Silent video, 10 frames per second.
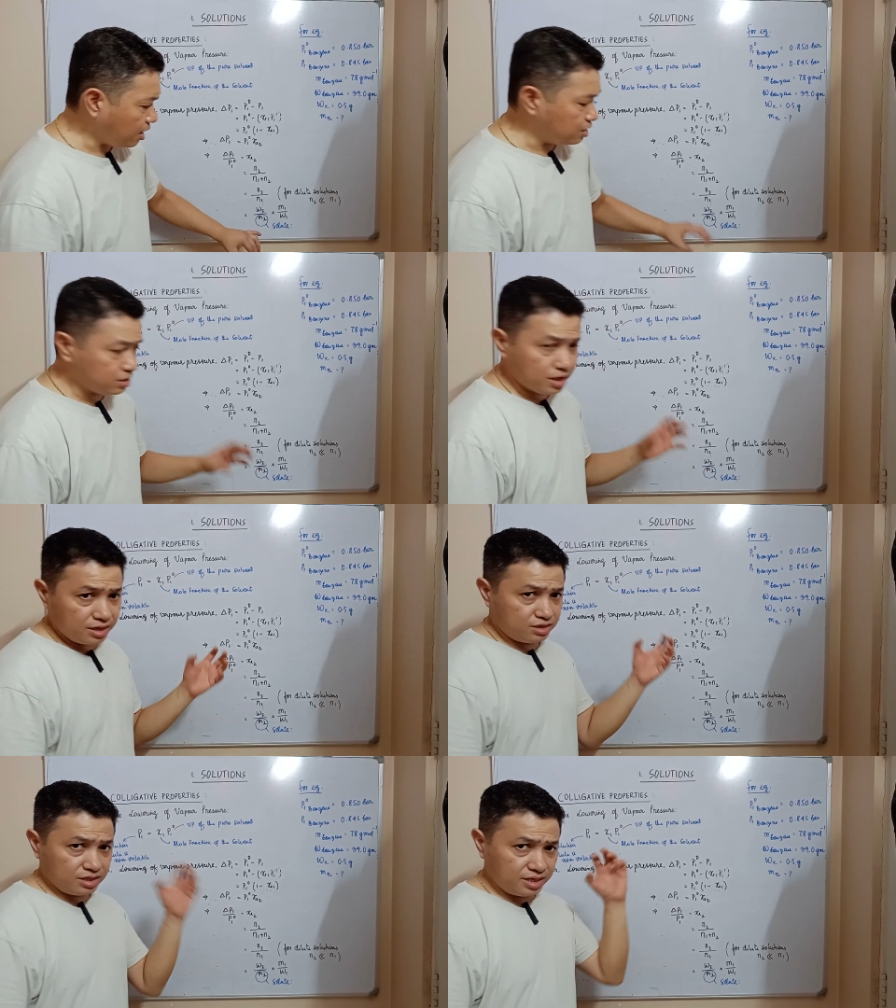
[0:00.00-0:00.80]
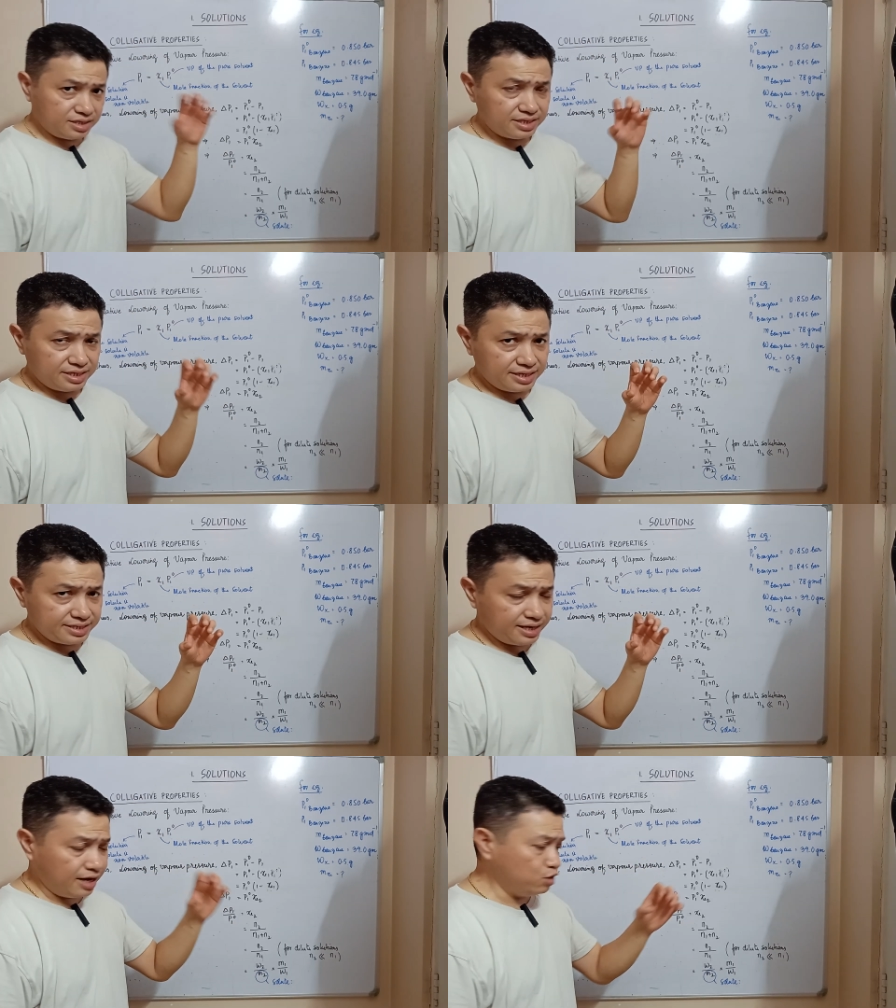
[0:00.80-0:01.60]
and
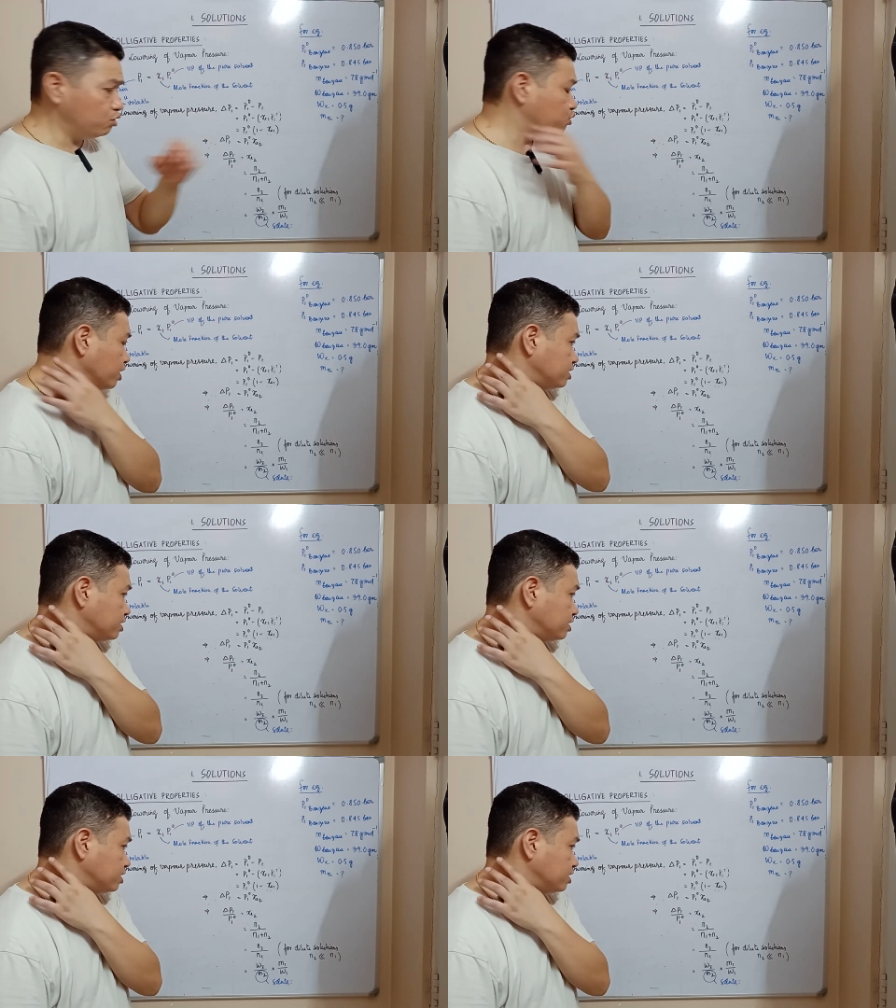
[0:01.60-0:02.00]
it's an unknown,